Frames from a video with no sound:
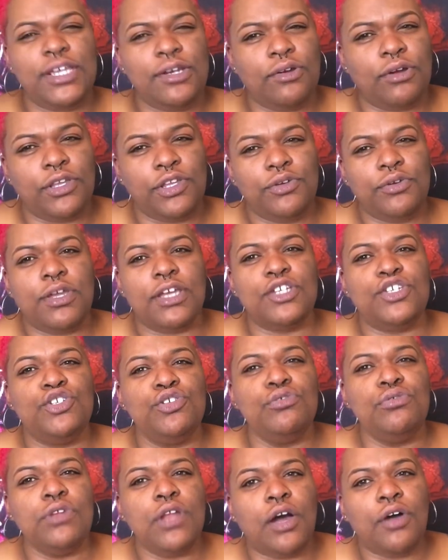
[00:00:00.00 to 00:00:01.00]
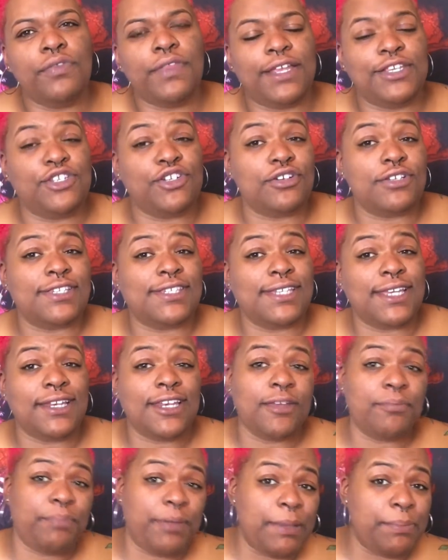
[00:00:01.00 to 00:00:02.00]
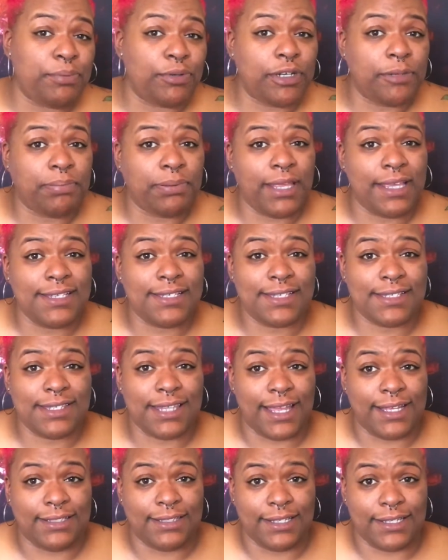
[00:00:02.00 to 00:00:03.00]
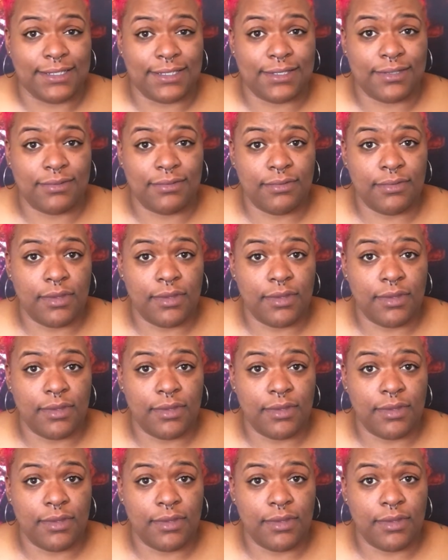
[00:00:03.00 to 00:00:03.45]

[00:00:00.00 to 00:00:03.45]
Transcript: on you because you know that you're sending people to places like this.